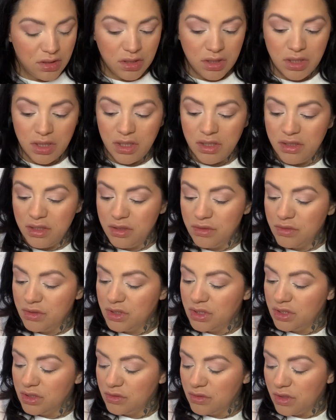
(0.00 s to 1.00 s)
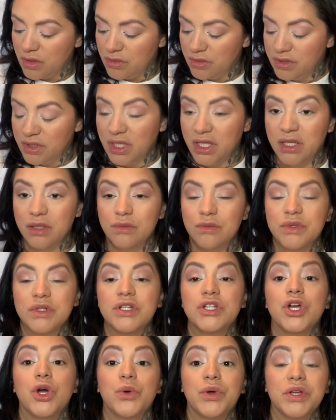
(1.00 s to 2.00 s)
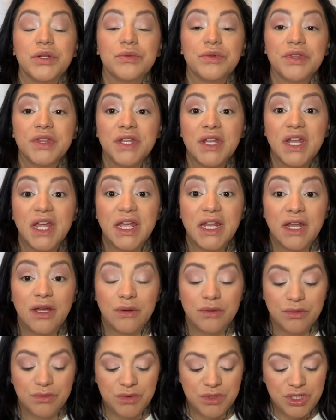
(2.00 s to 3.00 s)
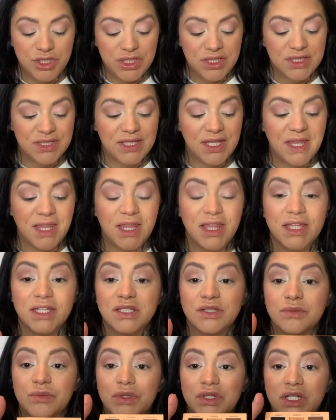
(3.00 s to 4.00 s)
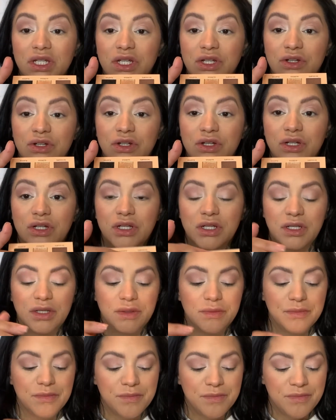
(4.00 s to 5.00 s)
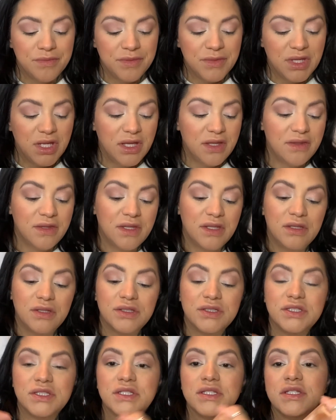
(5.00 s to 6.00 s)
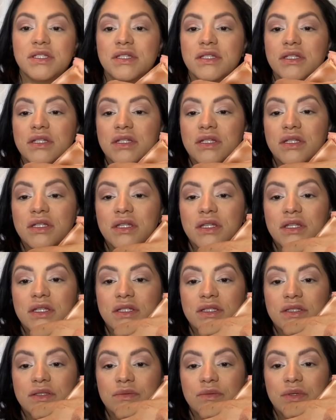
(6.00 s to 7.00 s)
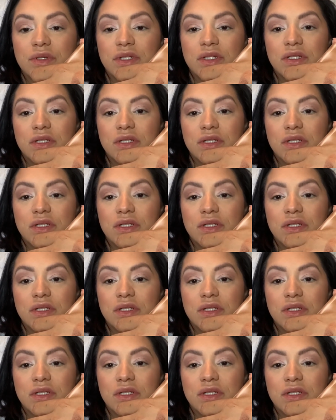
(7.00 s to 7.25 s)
I think we're gonna go out with we'd go in with the Night Out, which is this one here. And that's this one.